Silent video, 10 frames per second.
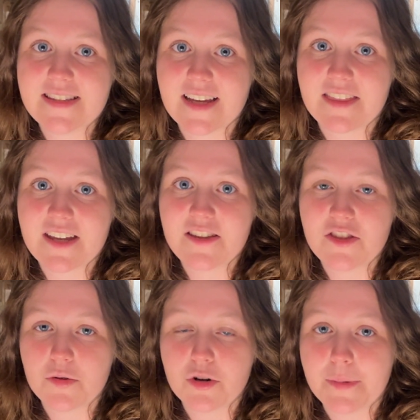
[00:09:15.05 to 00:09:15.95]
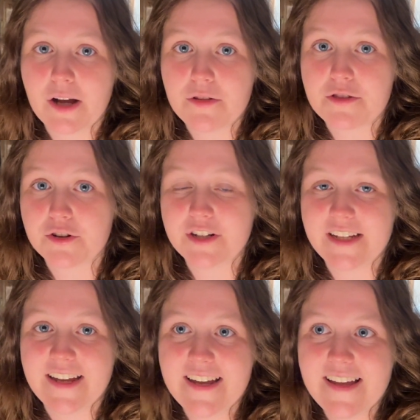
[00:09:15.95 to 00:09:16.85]
I think there were about
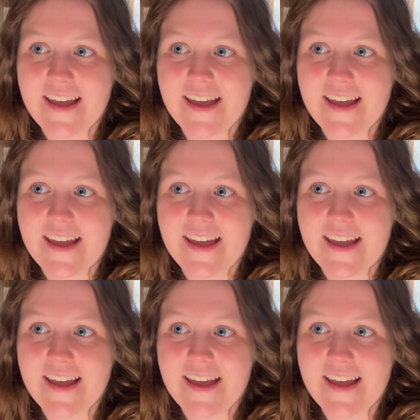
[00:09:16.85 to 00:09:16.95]
38,